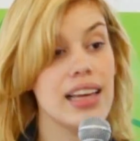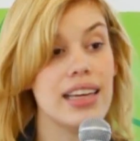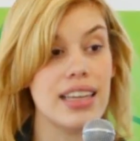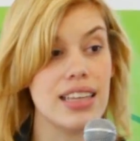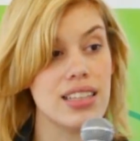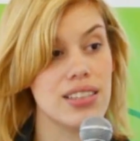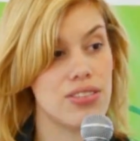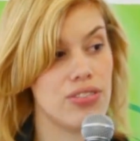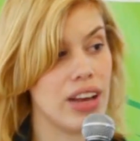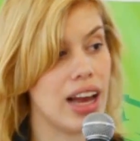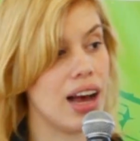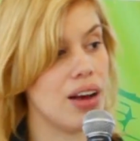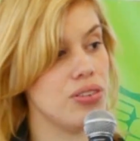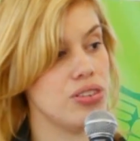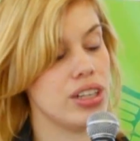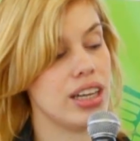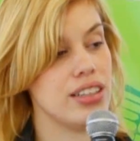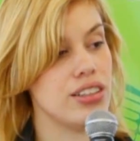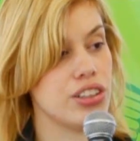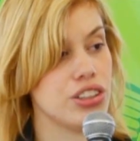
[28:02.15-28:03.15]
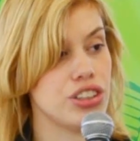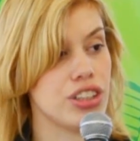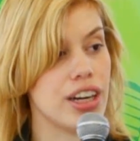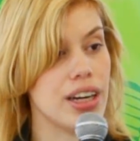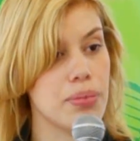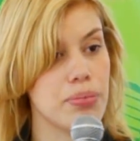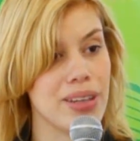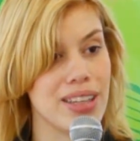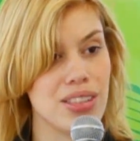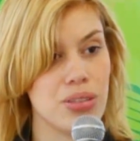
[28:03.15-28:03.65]
is found in our
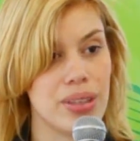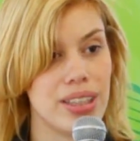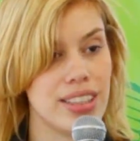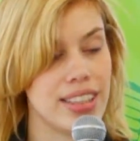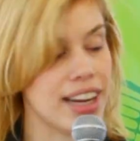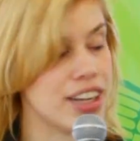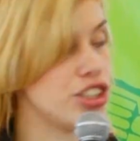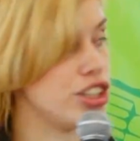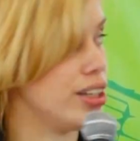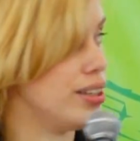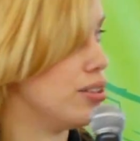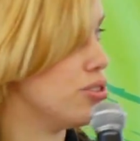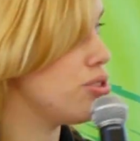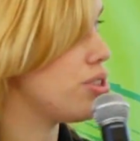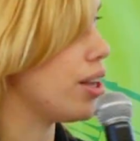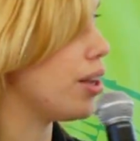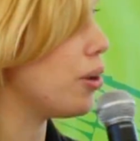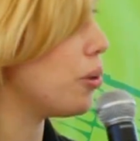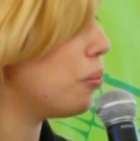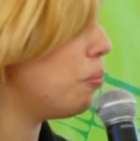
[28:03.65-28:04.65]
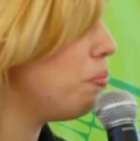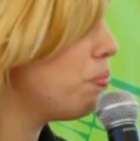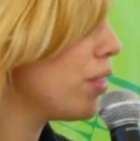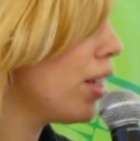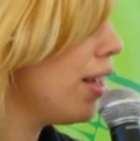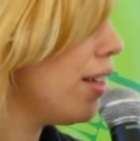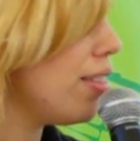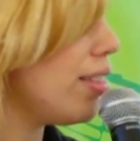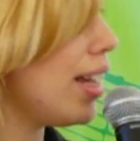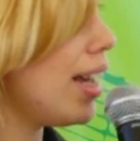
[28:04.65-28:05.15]
startup resource section. So
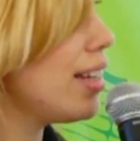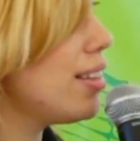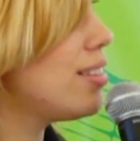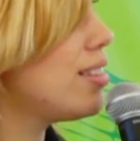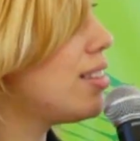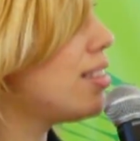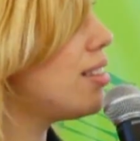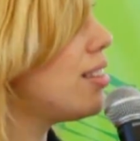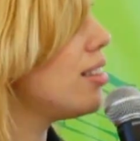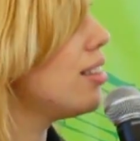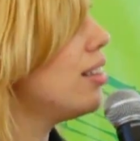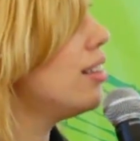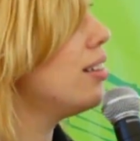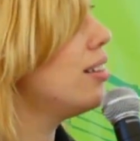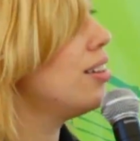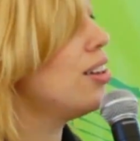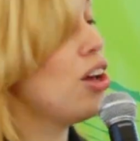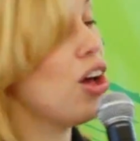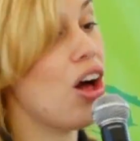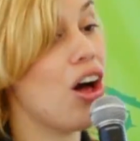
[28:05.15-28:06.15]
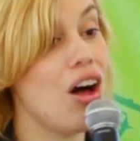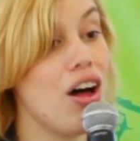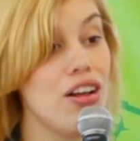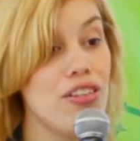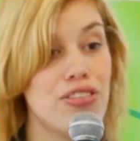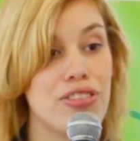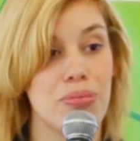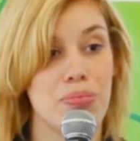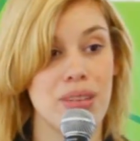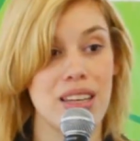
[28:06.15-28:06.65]
that's all
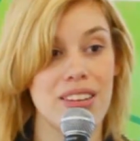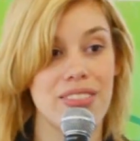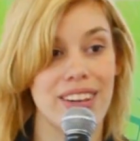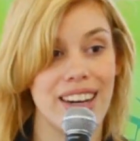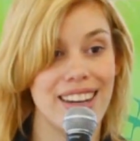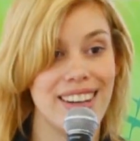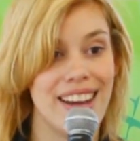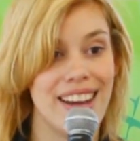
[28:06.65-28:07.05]
from me right